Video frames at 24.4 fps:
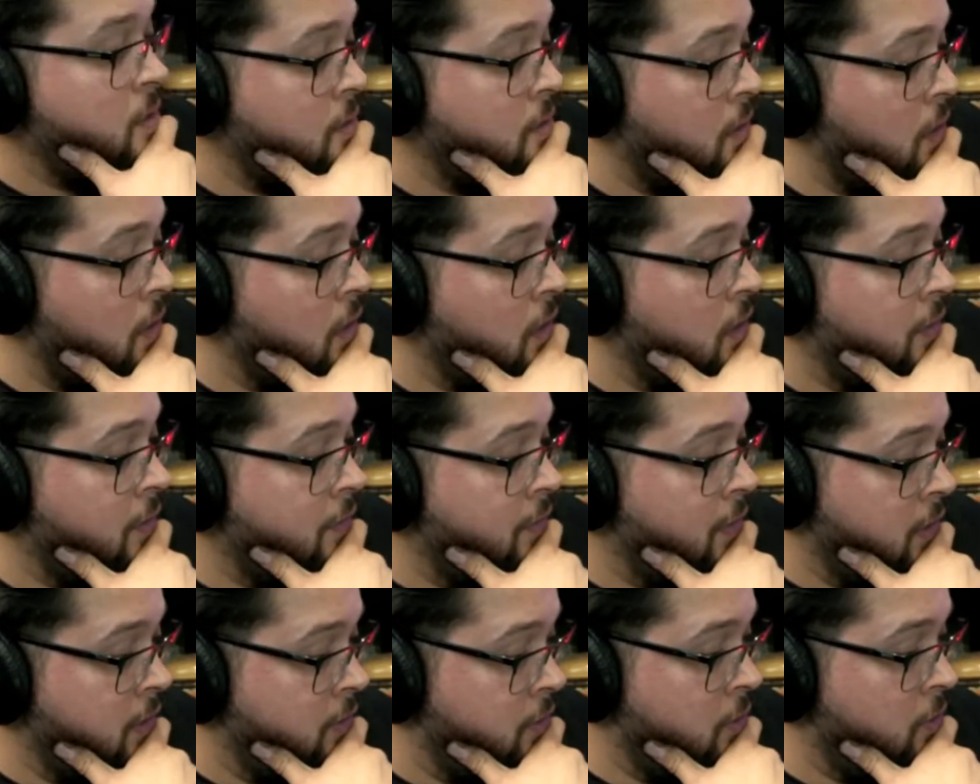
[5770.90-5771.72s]
I love
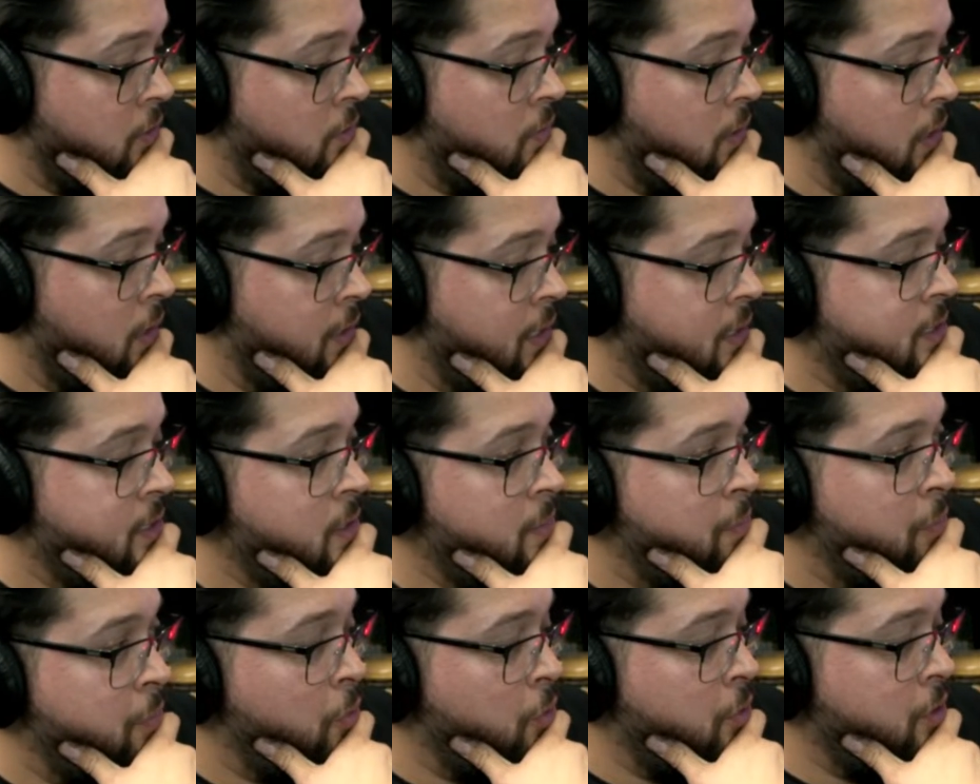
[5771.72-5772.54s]
that too. And that's
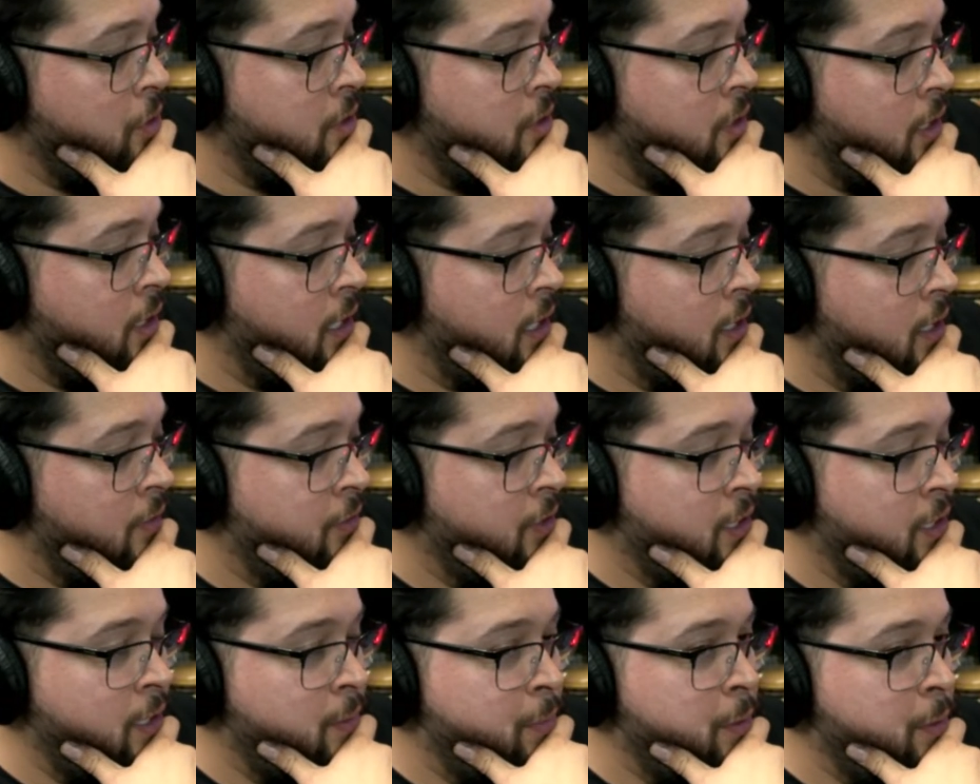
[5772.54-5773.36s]
important. Like I feel
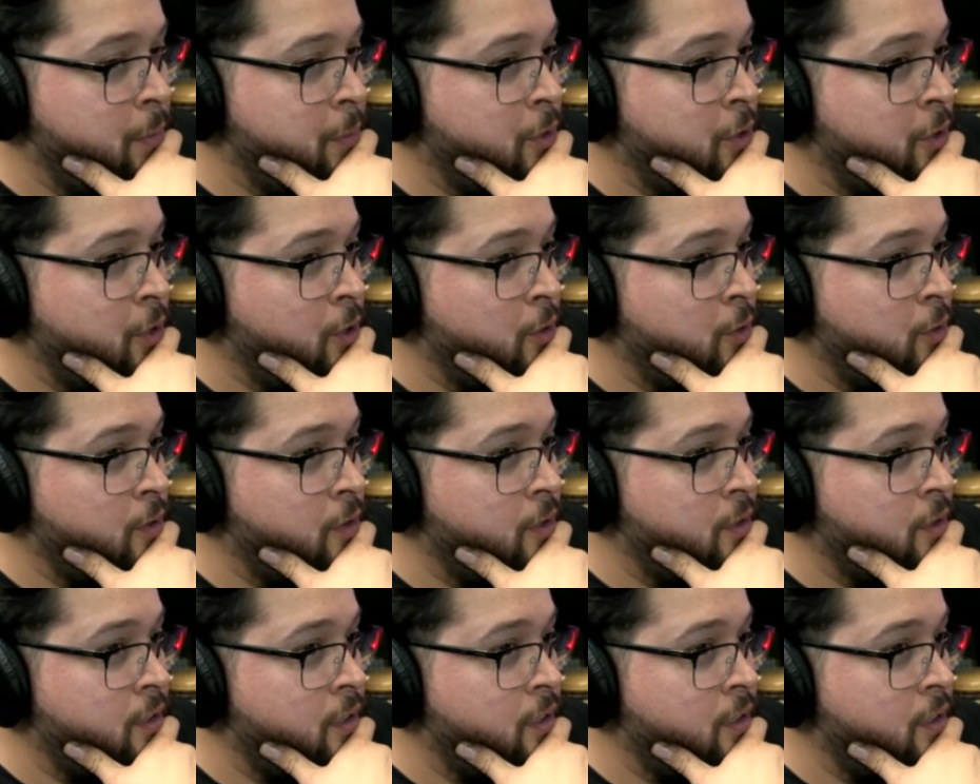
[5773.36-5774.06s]
like people don't,